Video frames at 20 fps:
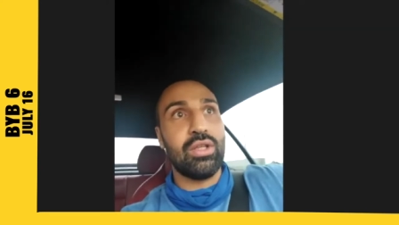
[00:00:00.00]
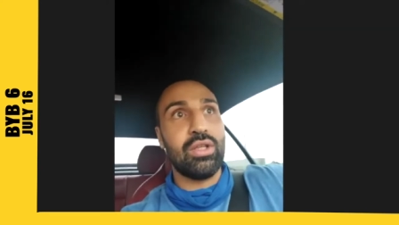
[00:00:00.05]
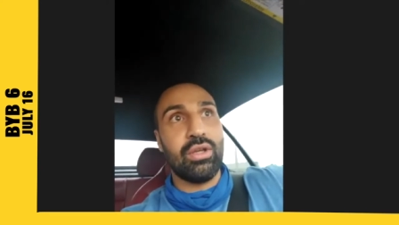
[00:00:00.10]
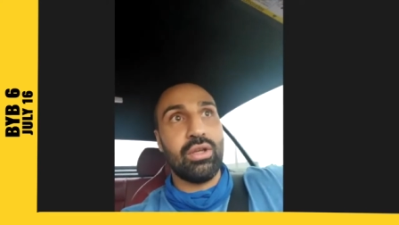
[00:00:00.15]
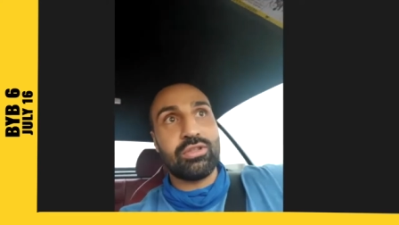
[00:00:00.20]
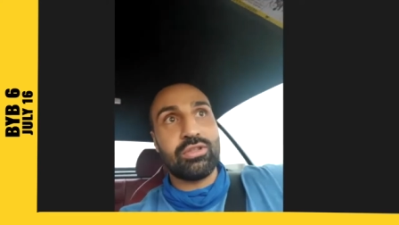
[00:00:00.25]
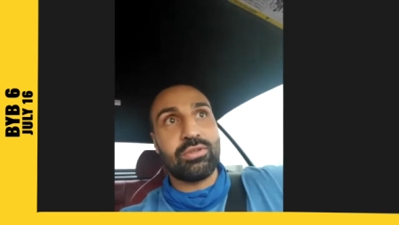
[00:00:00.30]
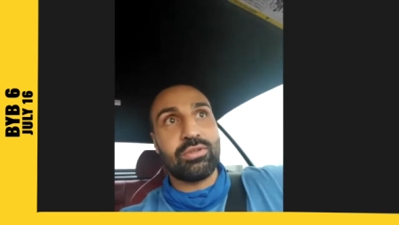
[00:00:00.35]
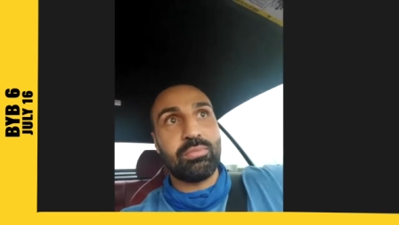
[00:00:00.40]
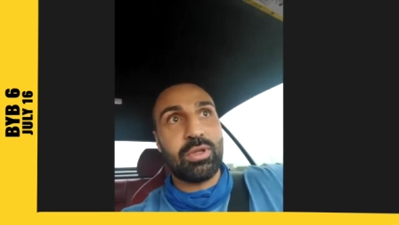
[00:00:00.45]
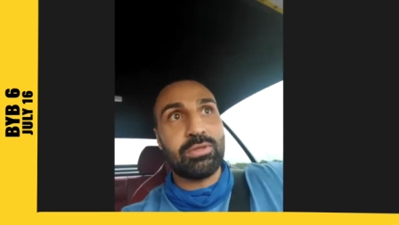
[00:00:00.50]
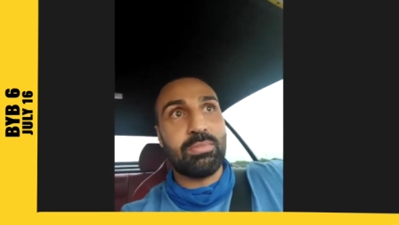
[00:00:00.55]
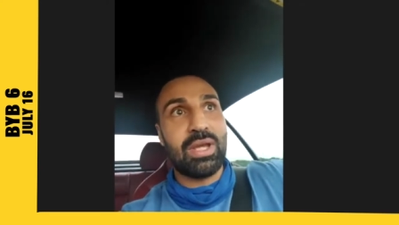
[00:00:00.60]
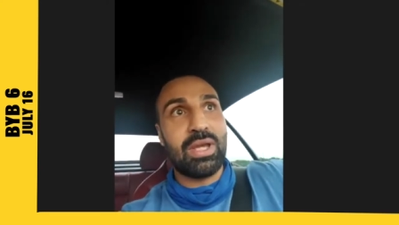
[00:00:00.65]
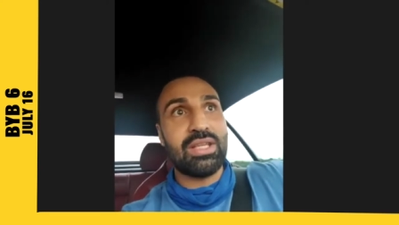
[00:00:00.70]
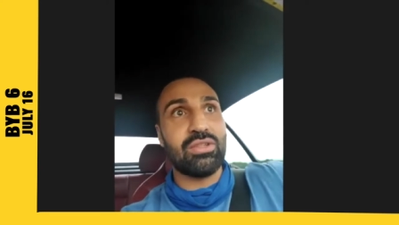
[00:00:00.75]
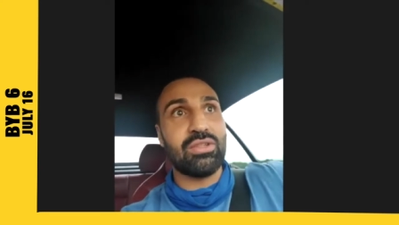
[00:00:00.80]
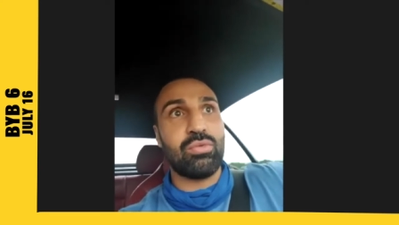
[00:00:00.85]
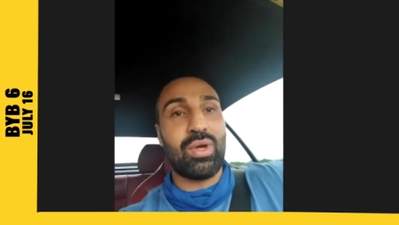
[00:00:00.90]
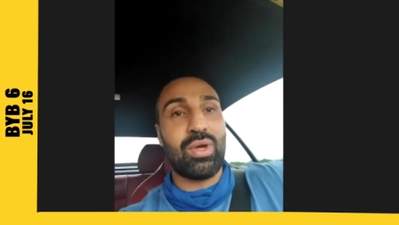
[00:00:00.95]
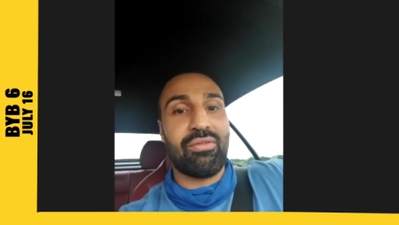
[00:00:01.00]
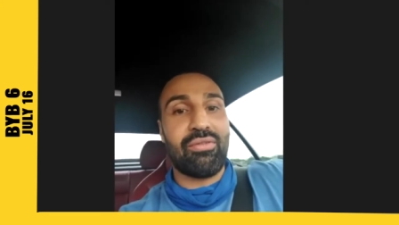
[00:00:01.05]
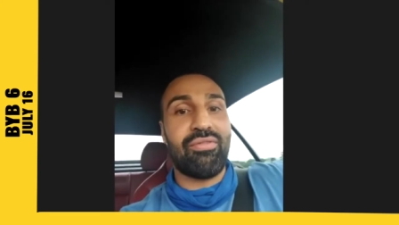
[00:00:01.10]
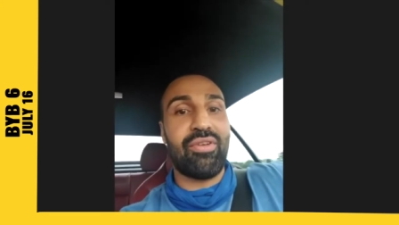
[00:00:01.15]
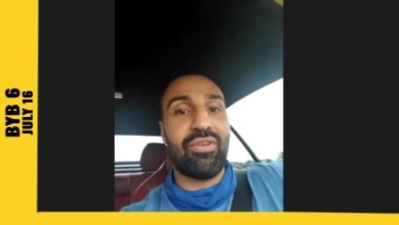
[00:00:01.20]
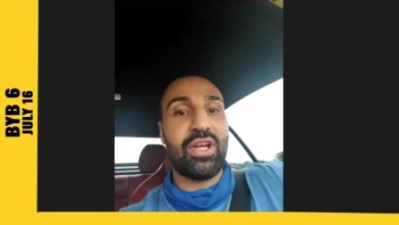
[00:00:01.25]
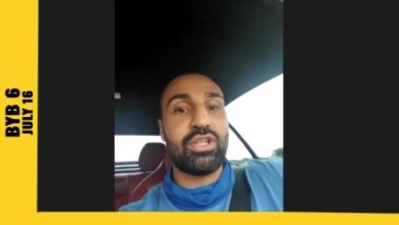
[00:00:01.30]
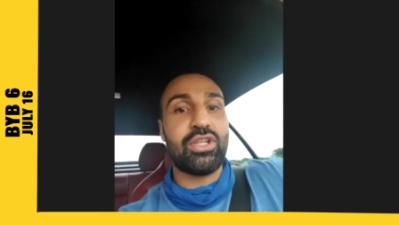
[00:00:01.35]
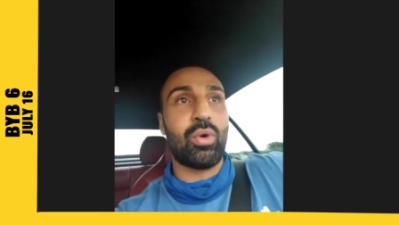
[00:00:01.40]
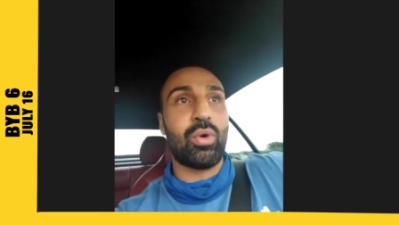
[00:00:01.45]
It's, it's basically you got to
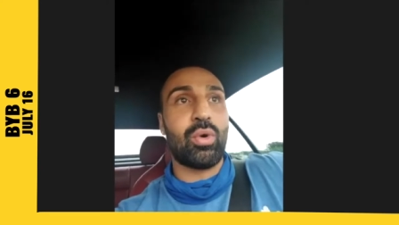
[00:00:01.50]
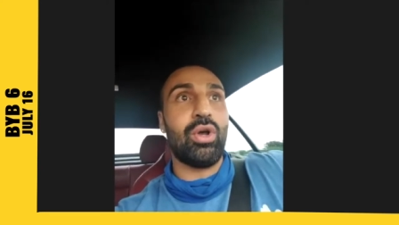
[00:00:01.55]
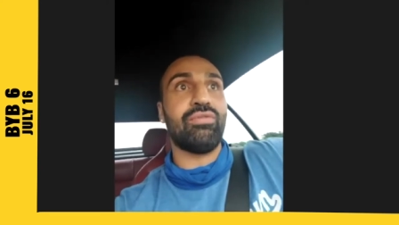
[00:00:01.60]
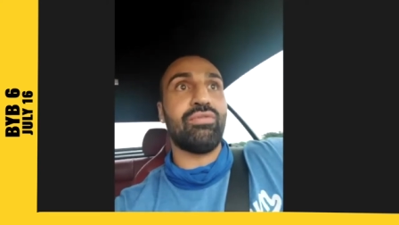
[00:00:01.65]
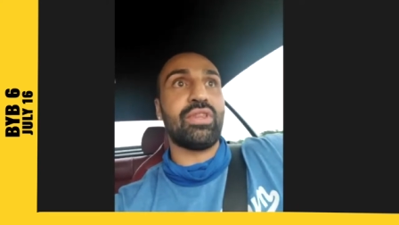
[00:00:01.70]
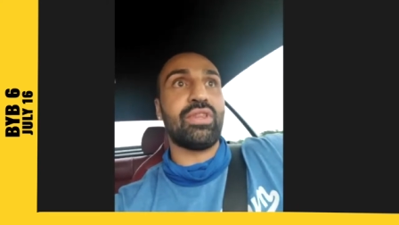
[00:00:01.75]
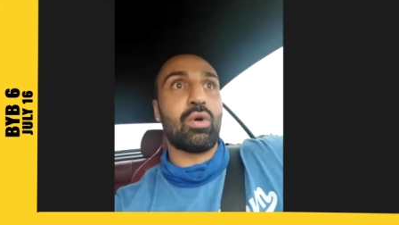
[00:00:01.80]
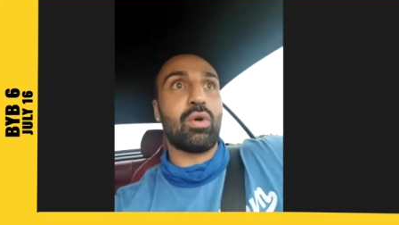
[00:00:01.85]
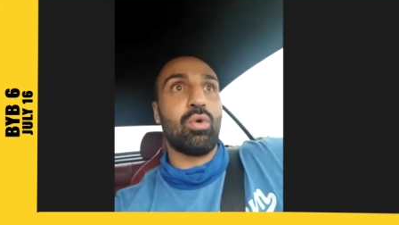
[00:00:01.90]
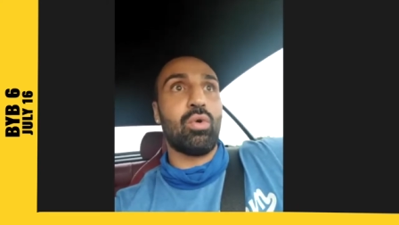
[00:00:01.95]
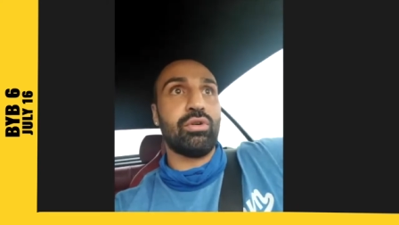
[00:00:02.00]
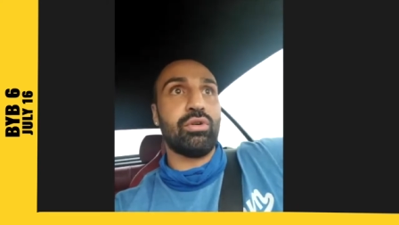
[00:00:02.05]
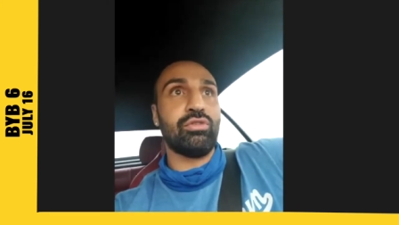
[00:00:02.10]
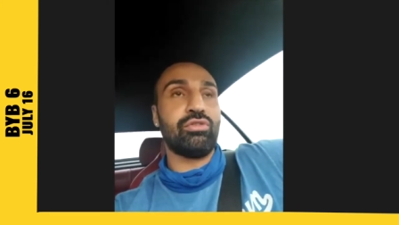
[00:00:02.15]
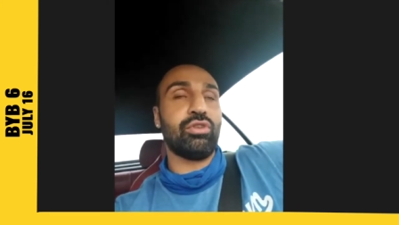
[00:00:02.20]
fight your way off that corner.